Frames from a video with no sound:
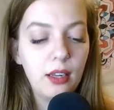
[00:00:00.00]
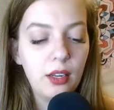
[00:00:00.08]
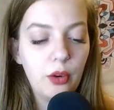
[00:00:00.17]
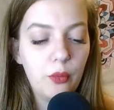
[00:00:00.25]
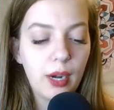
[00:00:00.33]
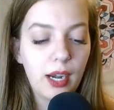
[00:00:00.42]

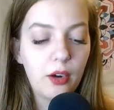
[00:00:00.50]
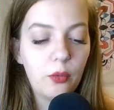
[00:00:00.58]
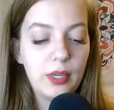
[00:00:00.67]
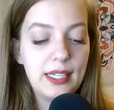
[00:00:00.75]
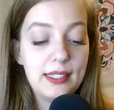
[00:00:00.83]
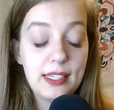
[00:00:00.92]
where
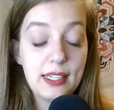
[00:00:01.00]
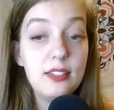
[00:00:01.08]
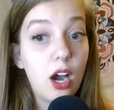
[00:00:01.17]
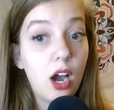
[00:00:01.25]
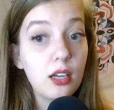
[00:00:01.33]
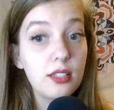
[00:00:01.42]
we did
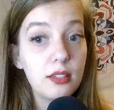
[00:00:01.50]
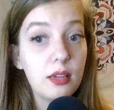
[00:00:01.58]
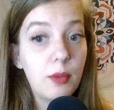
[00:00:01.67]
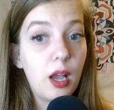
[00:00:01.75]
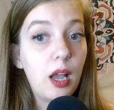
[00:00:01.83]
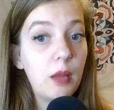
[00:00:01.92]
talk to
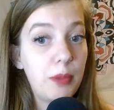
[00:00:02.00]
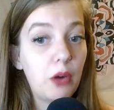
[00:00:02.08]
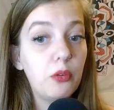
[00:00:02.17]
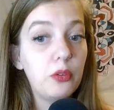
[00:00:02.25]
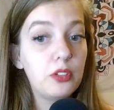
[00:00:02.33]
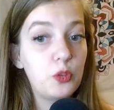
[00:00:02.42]
him
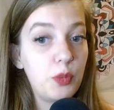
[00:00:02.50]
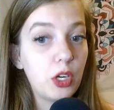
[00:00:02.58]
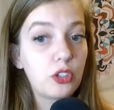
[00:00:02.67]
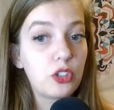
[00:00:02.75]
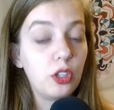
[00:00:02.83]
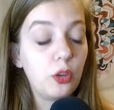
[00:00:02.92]
about
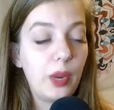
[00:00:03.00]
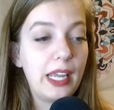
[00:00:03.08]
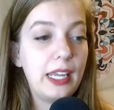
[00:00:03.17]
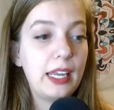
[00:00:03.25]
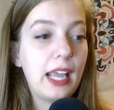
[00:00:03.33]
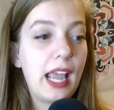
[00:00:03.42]
spiritual
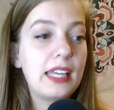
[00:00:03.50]
awakening,